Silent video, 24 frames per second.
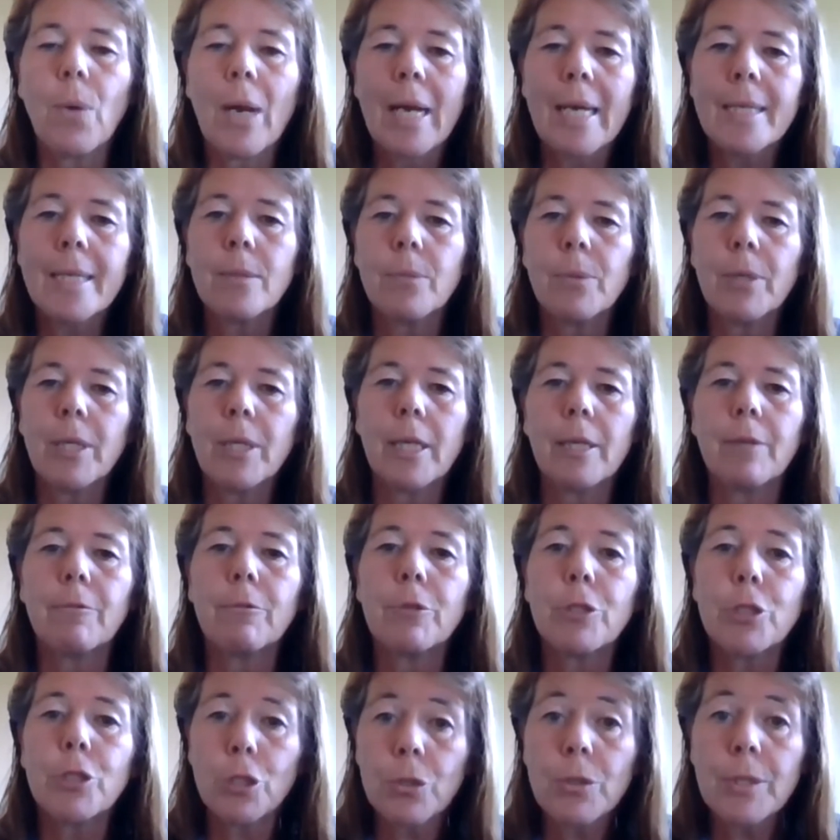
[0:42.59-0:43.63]
ways that we can
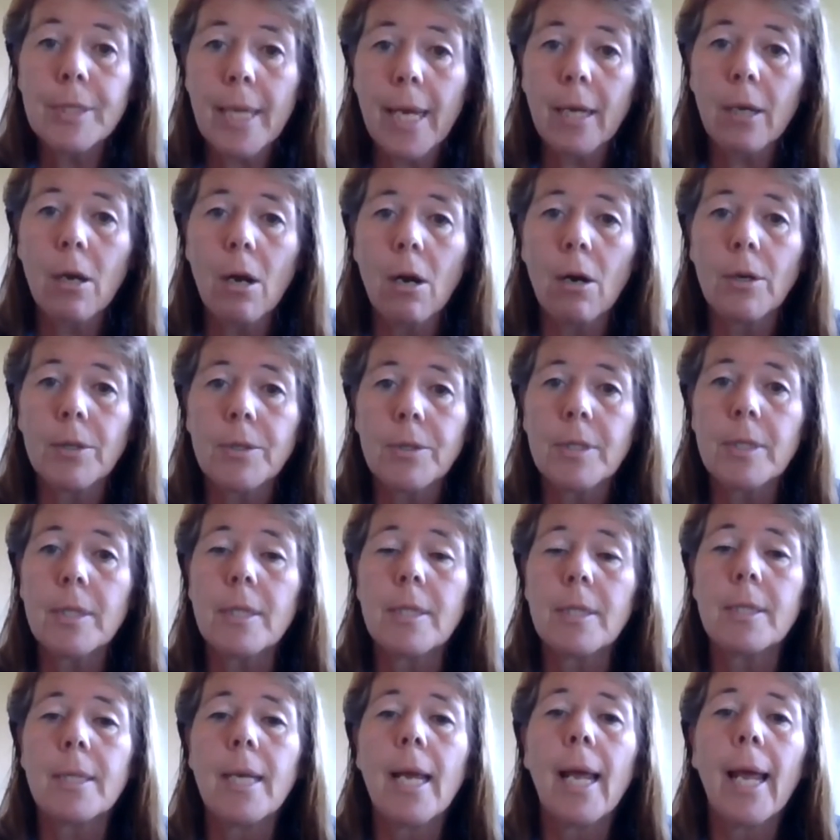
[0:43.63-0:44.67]
reduce our
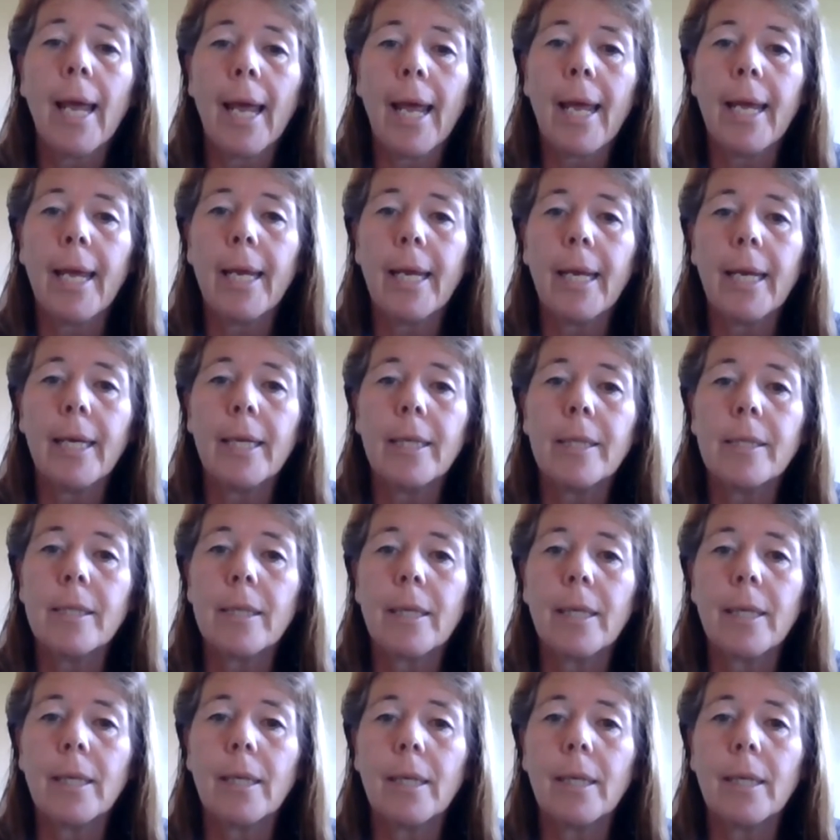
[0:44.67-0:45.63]
costs and